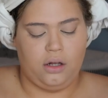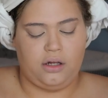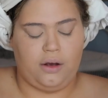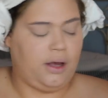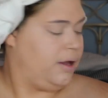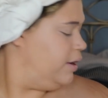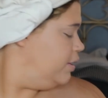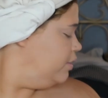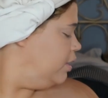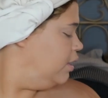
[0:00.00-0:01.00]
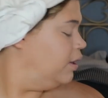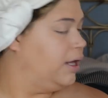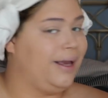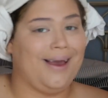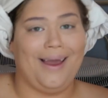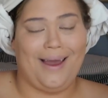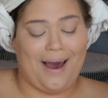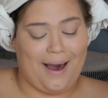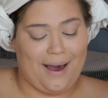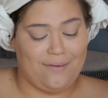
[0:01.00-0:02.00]
So yeah, it is kind of like a
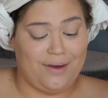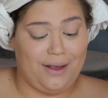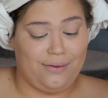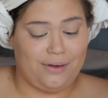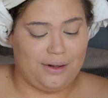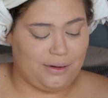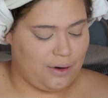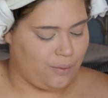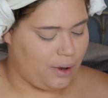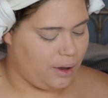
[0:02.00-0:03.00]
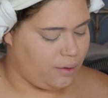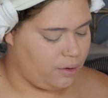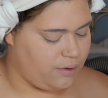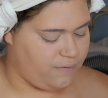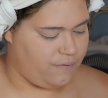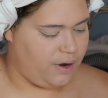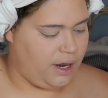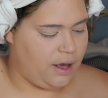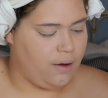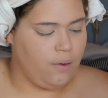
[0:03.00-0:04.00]
I haven't used this in a while
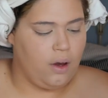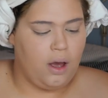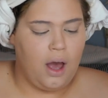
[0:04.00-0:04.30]
video.